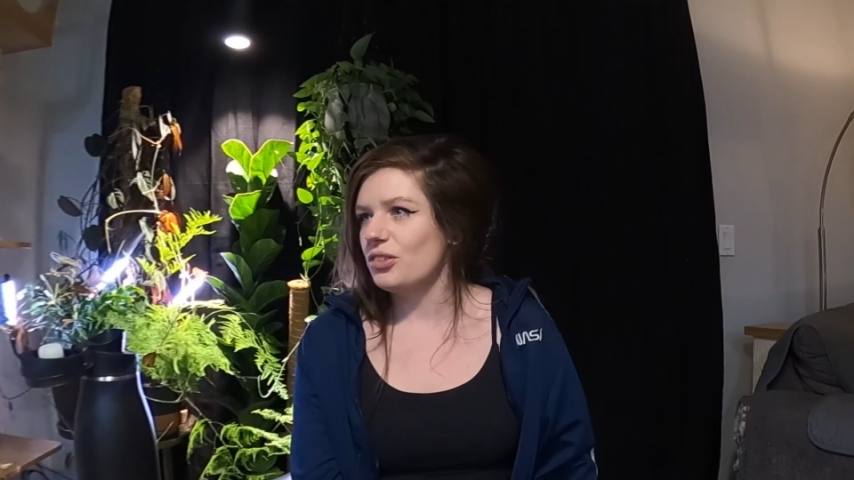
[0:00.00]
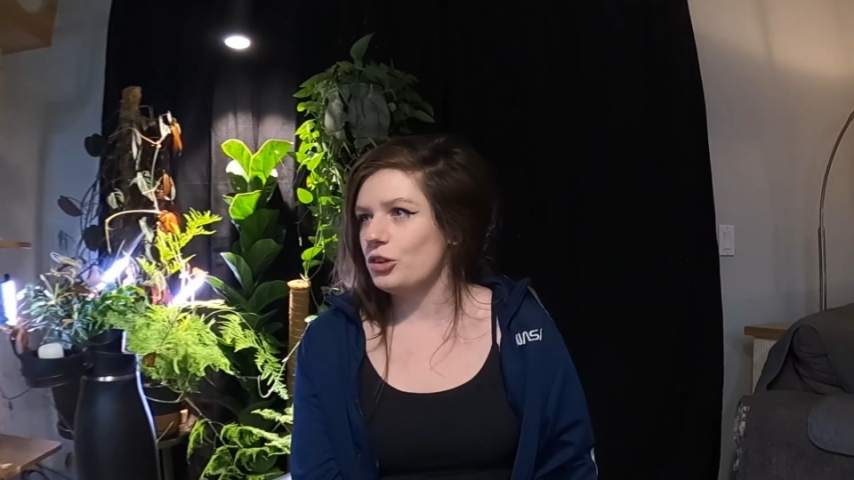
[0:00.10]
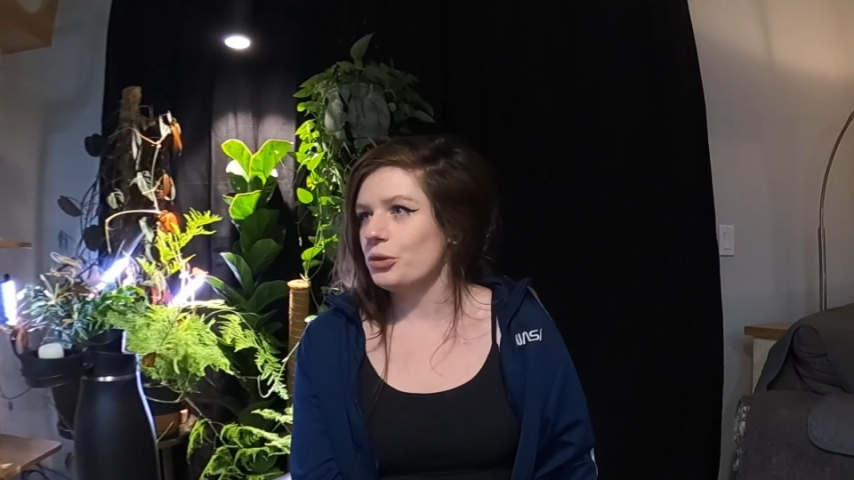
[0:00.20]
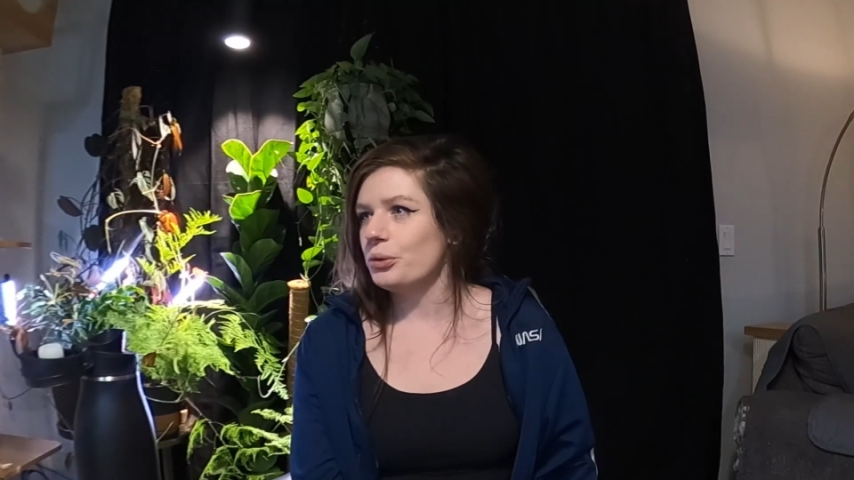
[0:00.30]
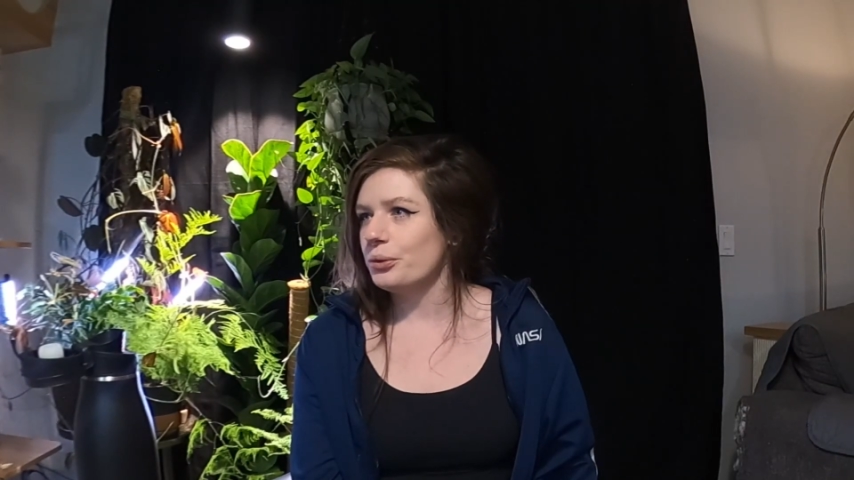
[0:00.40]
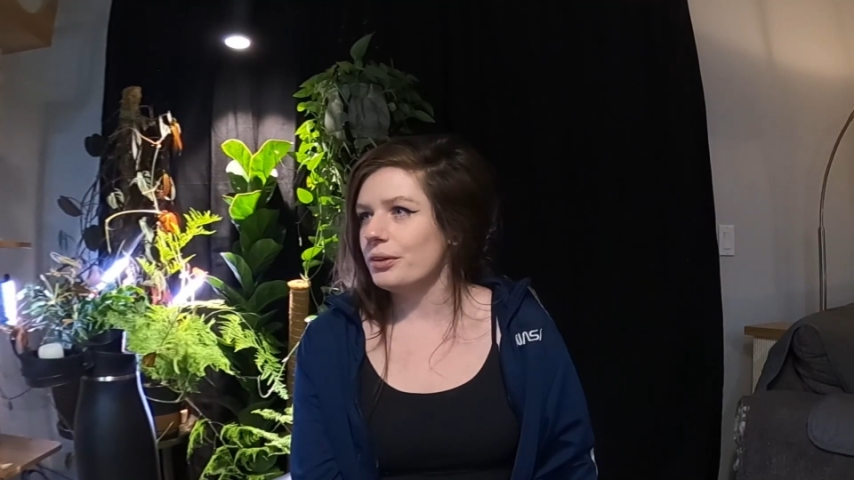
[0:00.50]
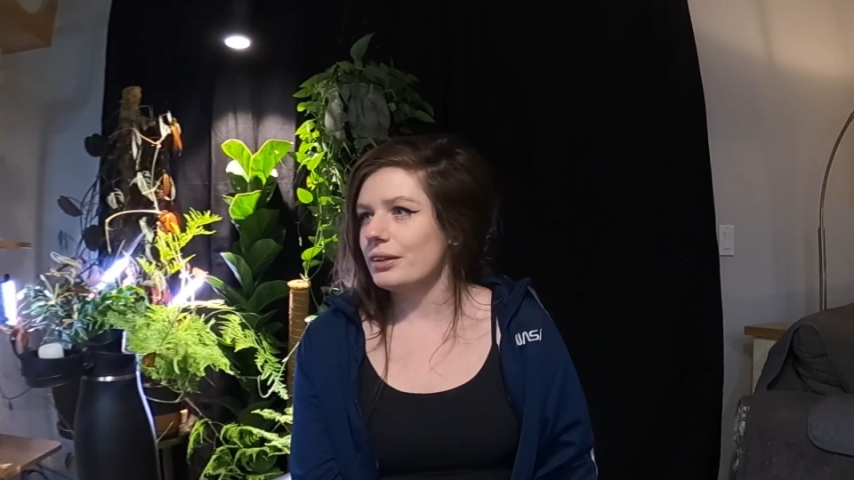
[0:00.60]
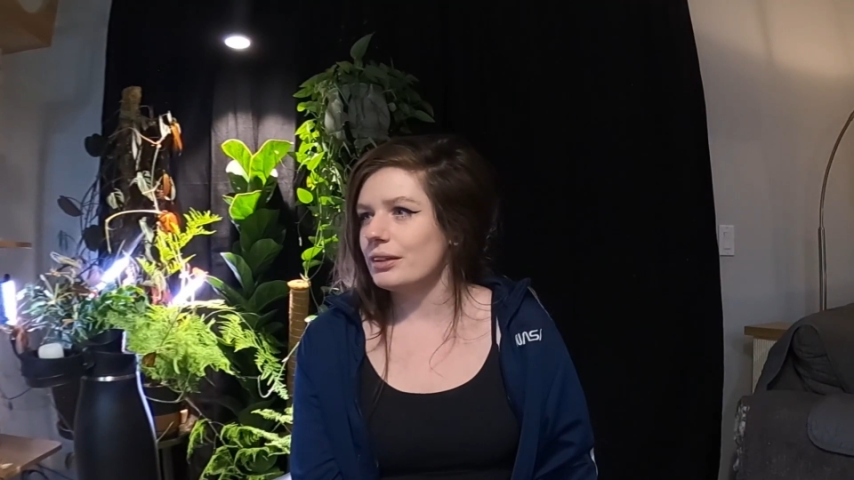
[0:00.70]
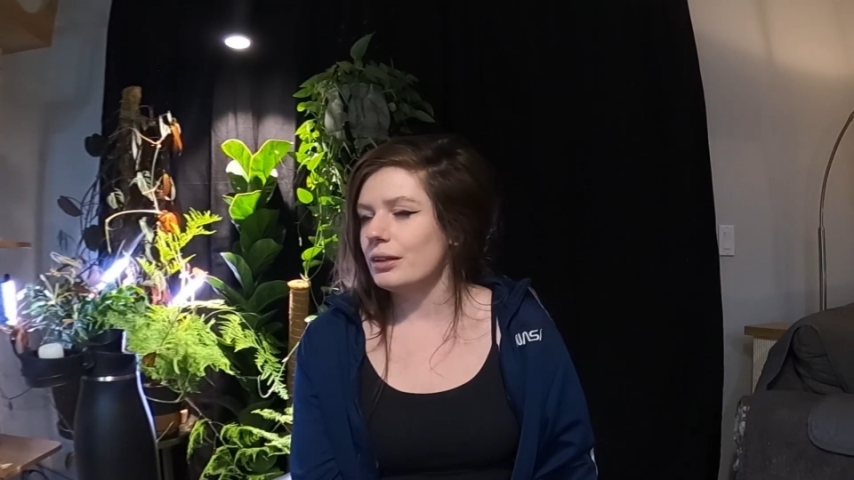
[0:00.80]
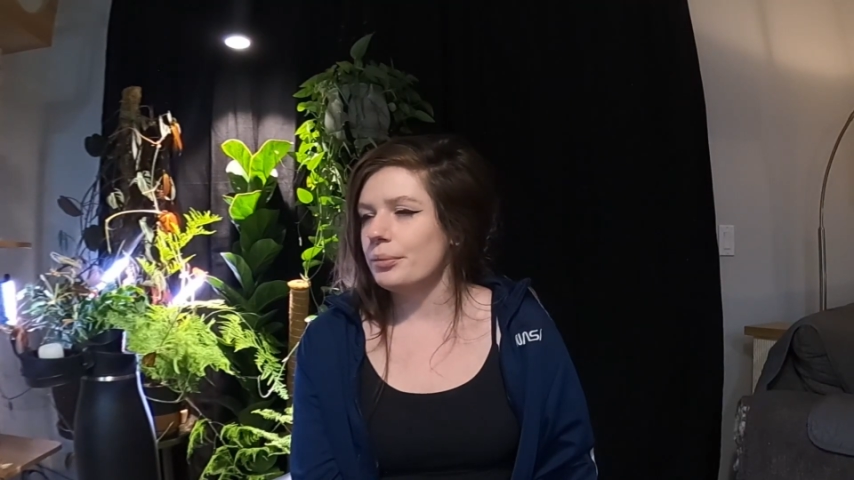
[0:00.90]
do
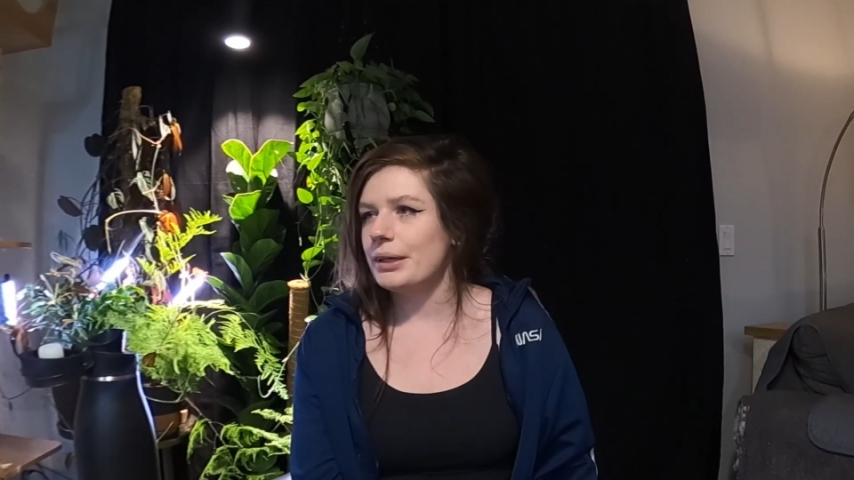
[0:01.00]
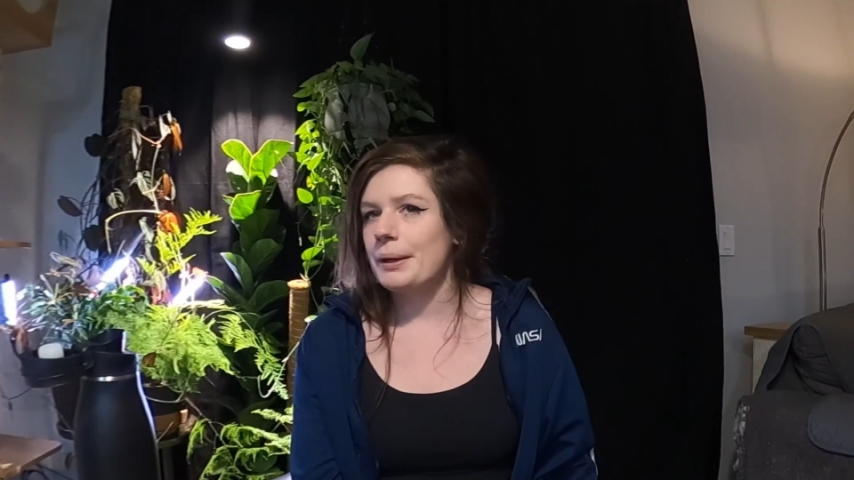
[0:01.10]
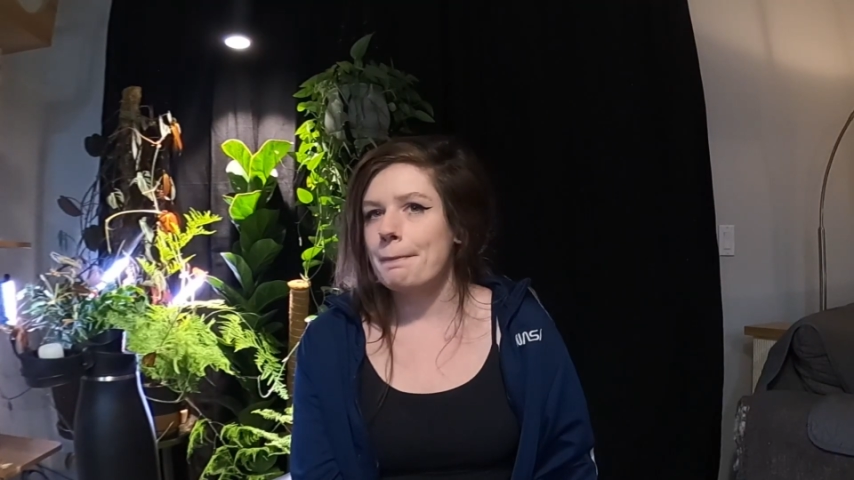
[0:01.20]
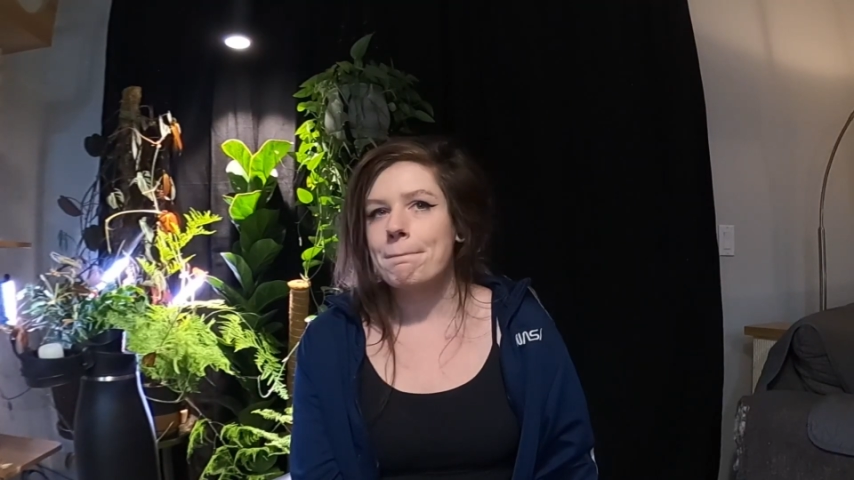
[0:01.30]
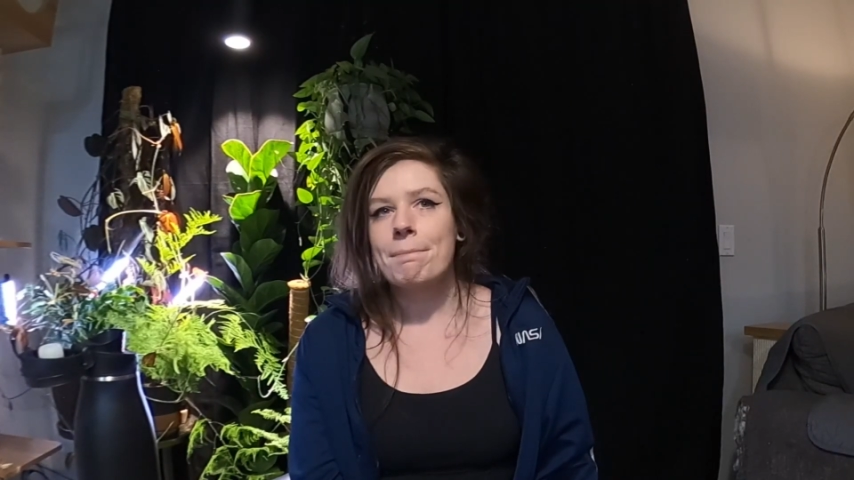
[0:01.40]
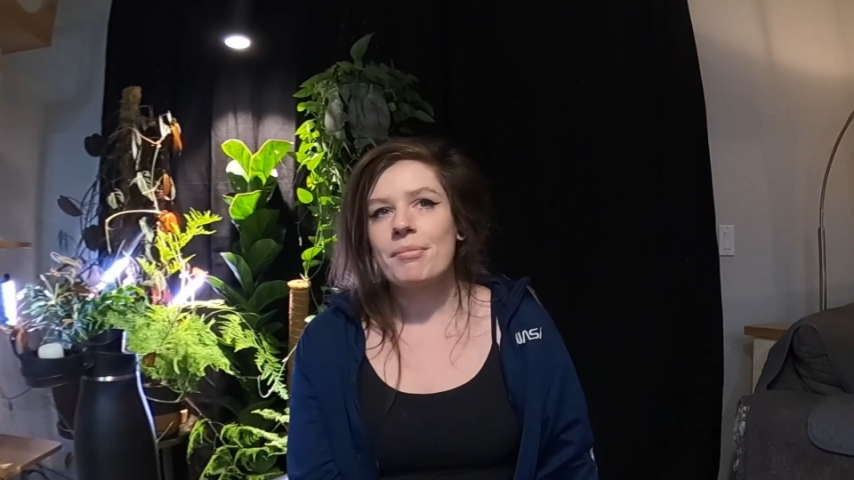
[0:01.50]
a little bit.